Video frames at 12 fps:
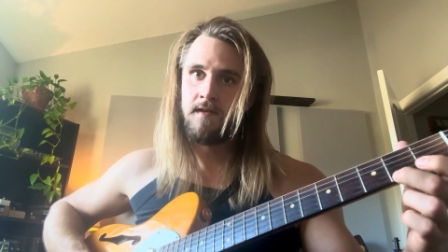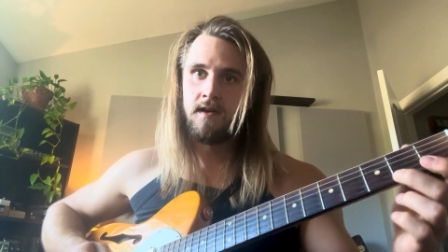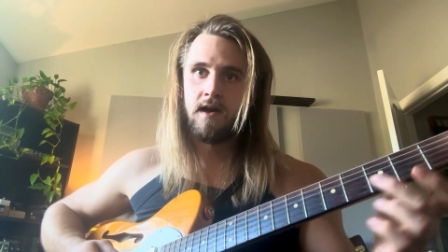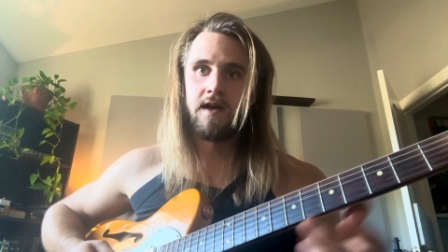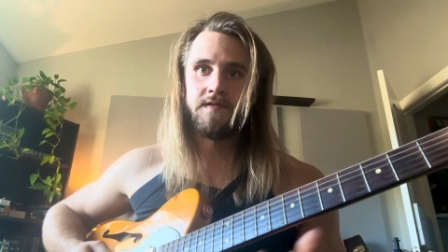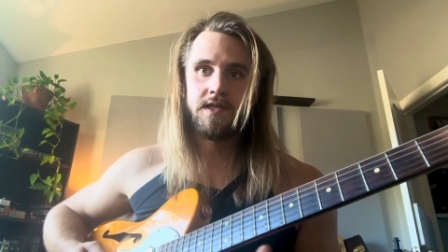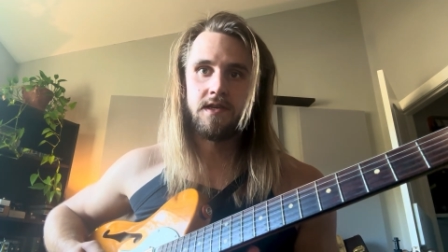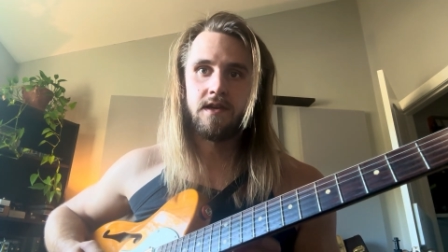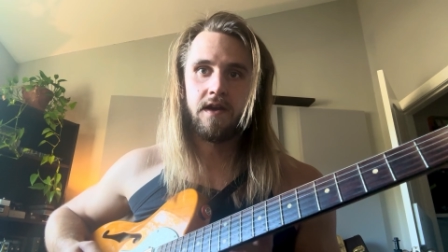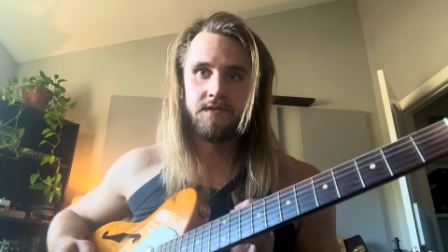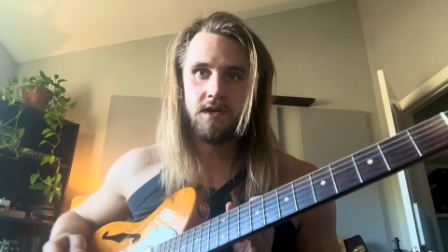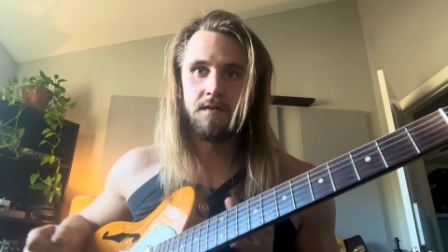Obviously,
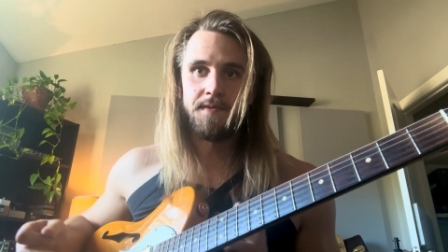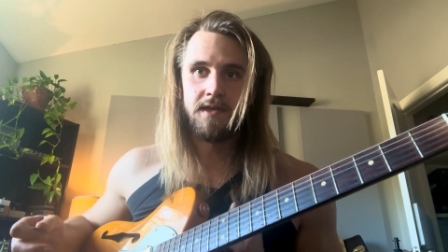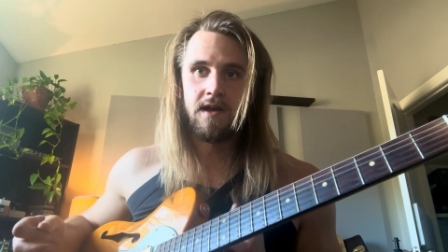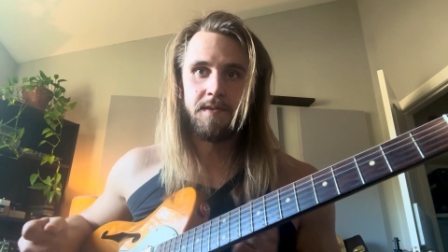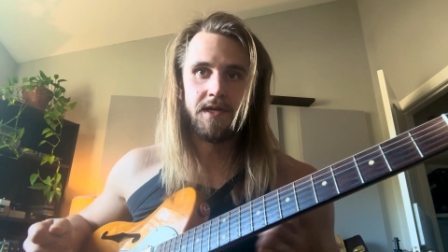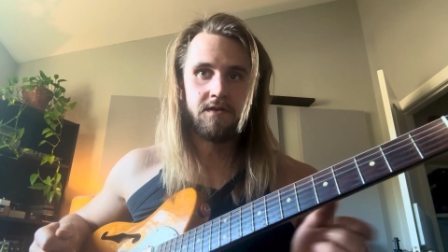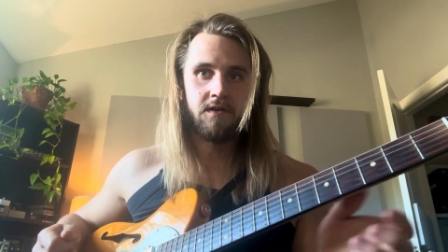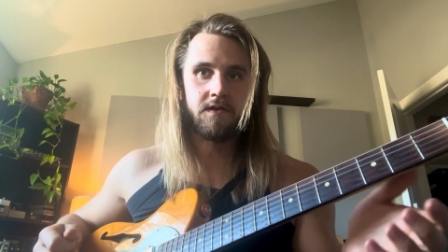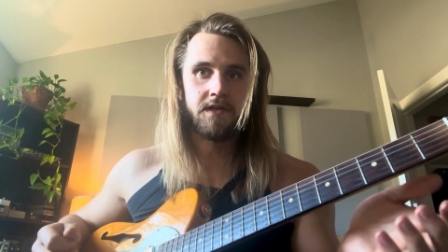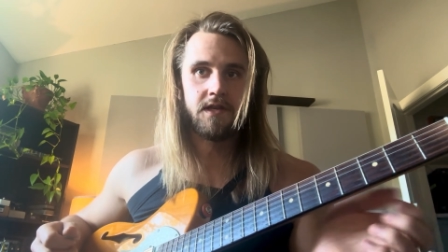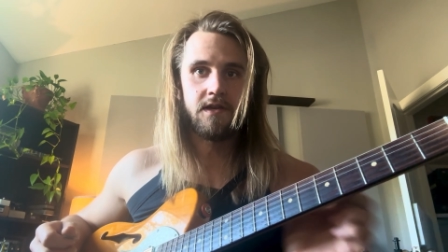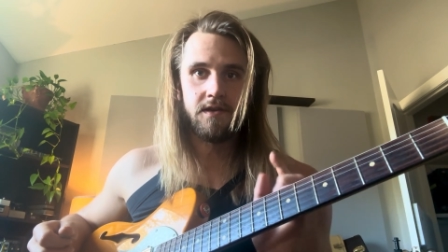F sharp is not my
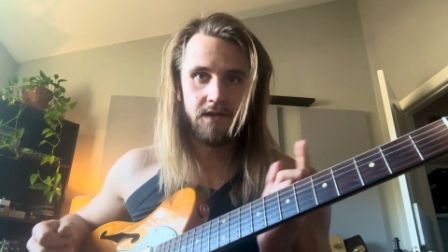strongest key,